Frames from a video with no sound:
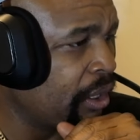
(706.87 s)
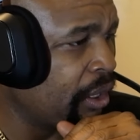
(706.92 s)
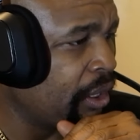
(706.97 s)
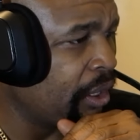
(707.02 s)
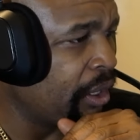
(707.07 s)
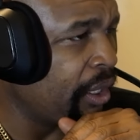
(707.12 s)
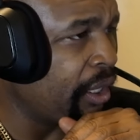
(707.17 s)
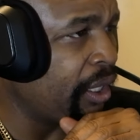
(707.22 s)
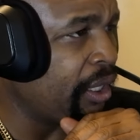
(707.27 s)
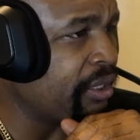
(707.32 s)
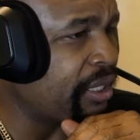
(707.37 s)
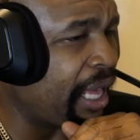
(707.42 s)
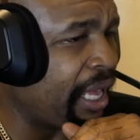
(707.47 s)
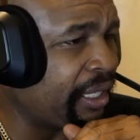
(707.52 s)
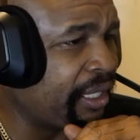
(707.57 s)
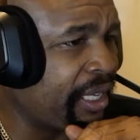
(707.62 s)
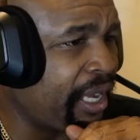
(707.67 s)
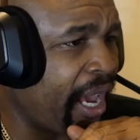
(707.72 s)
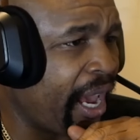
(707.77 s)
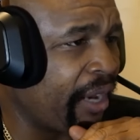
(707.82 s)
Yeah, I'm up
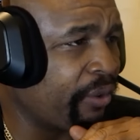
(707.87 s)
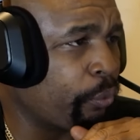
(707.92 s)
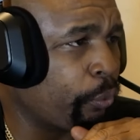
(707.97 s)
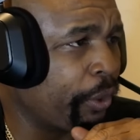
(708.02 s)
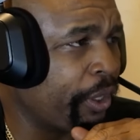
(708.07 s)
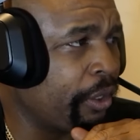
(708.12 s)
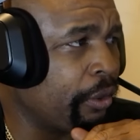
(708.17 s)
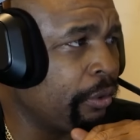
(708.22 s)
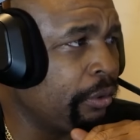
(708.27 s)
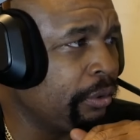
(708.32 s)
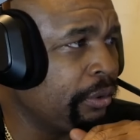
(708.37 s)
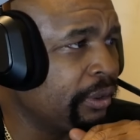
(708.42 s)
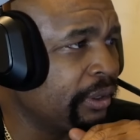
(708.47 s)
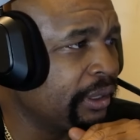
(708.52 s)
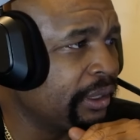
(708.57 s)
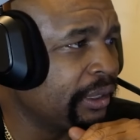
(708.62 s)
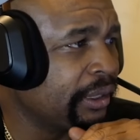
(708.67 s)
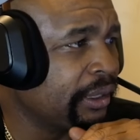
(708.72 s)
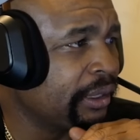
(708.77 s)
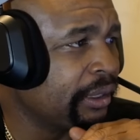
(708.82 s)
to see some hobs
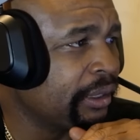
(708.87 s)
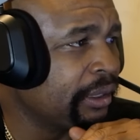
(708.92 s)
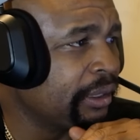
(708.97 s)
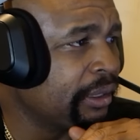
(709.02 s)
there.